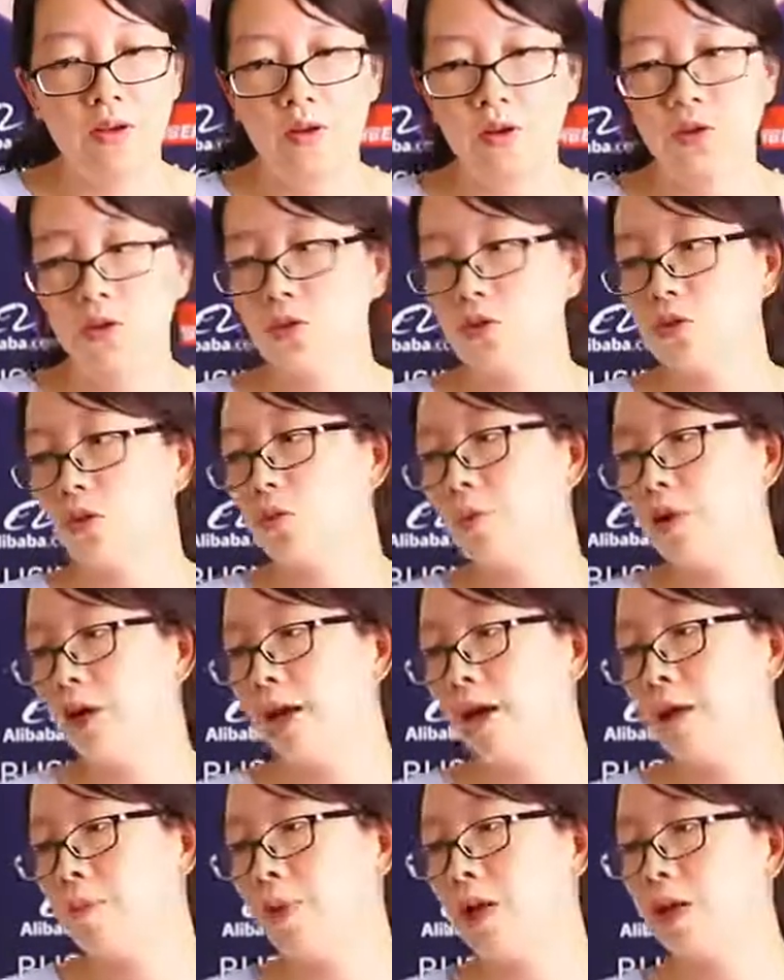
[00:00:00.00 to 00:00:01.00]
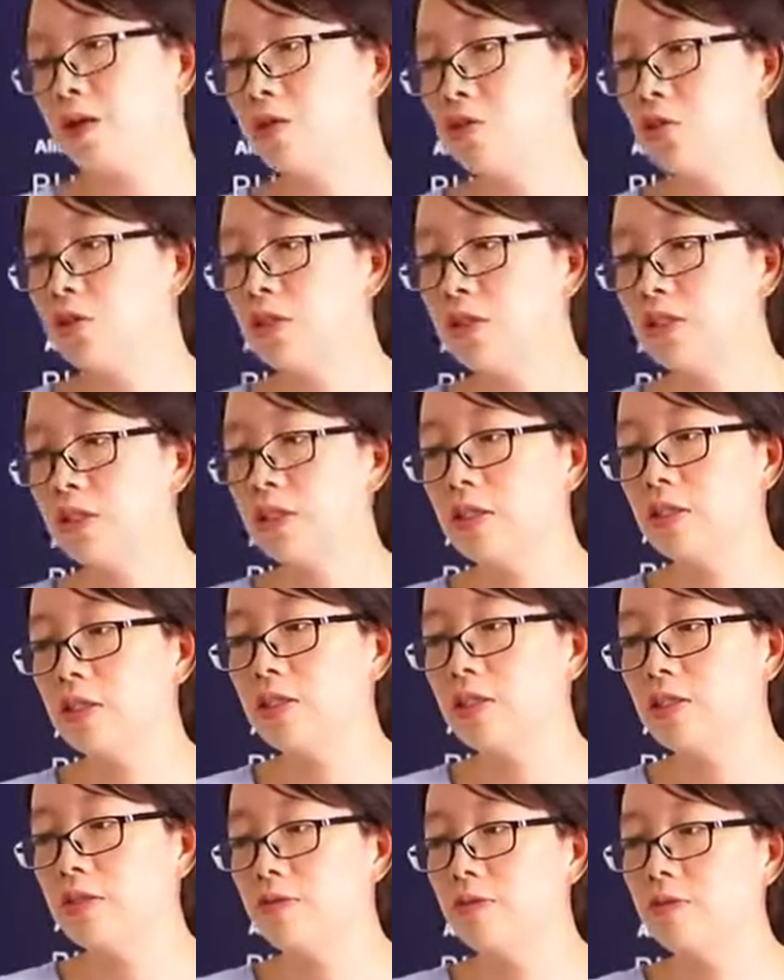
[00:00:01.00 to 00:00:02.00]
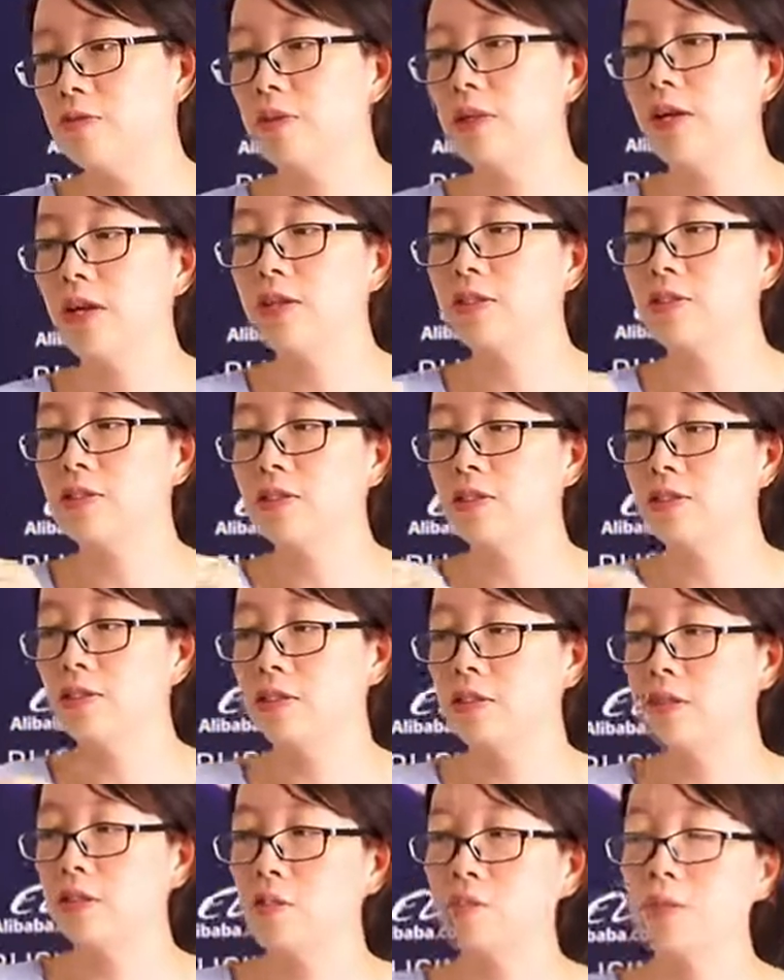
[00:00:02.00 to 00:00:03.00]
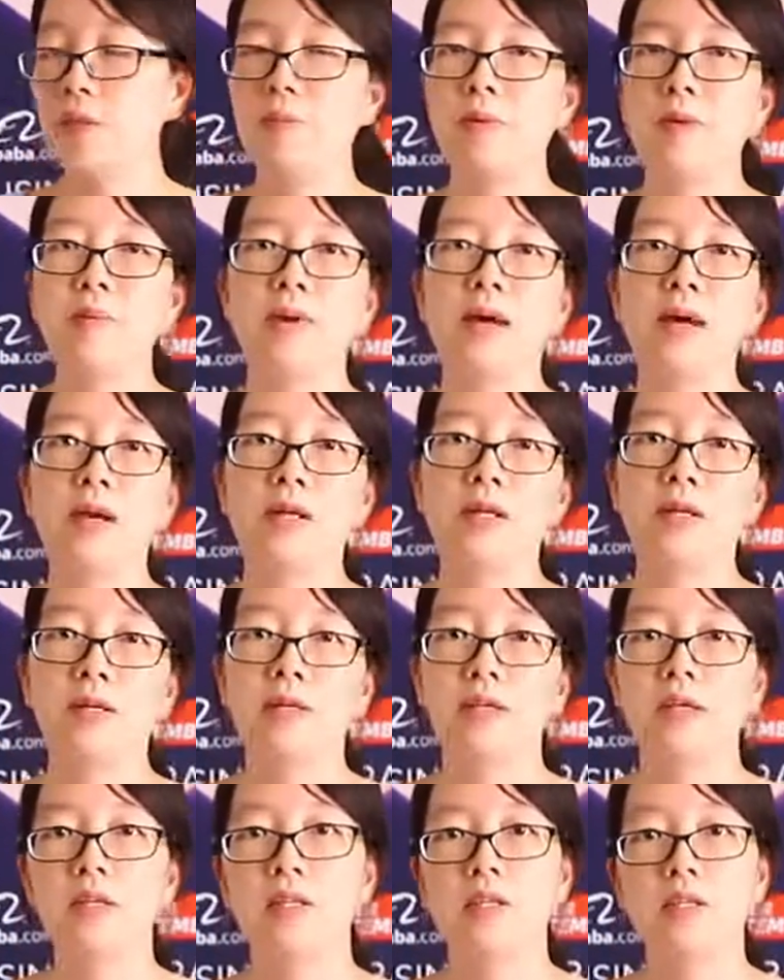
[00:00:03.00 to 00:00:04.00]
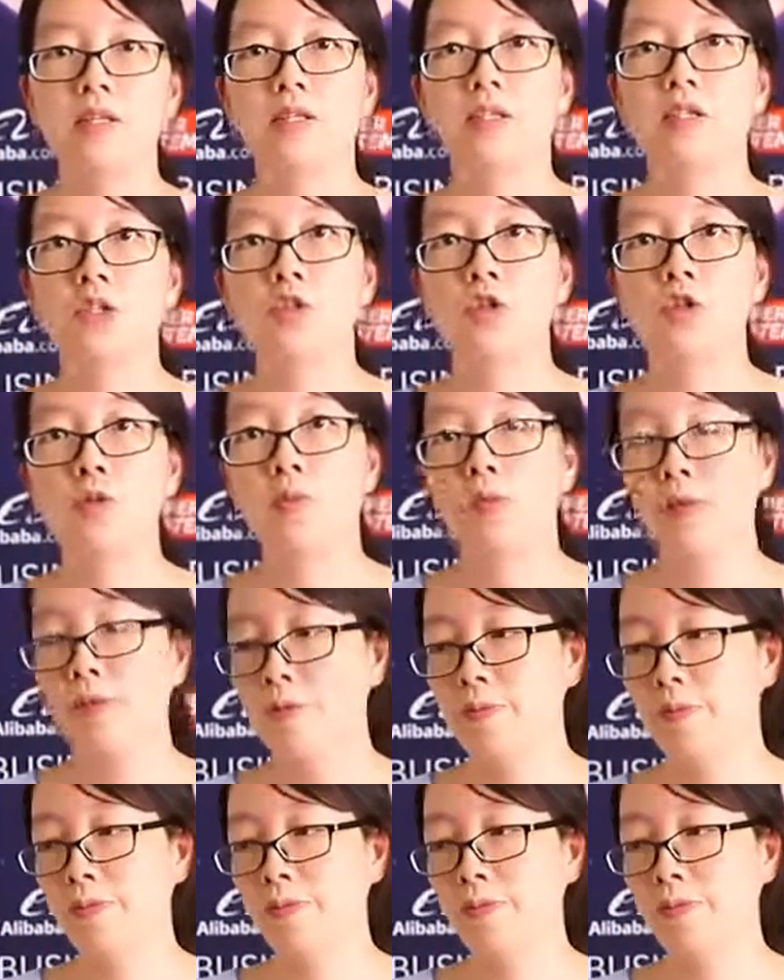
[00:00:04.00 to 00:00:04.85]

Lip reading: Also, we have packaging like this. The PP bag is cheaper.